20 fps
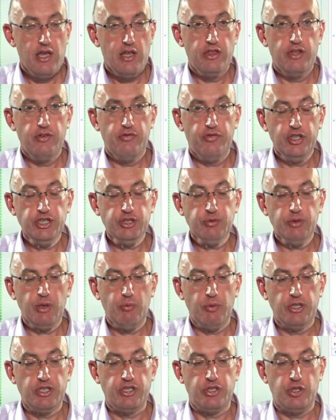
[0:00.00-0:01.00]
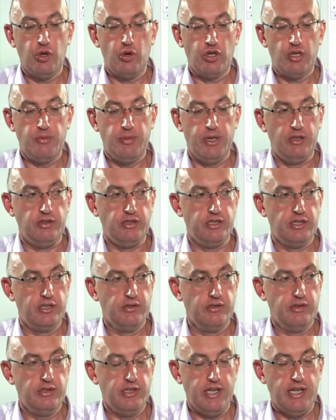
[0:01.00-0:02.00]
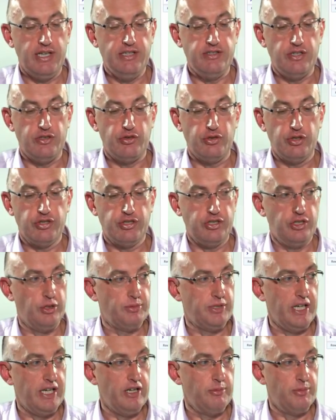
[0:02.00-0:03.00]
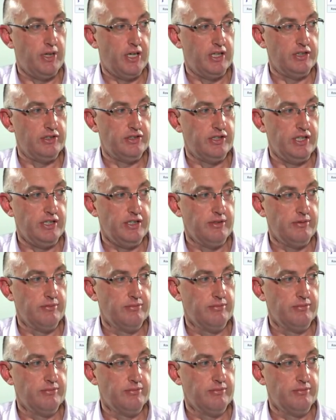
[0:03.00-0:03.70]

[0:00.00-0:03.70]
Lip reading: The first one I want to talk about is the Trusted Updater policy.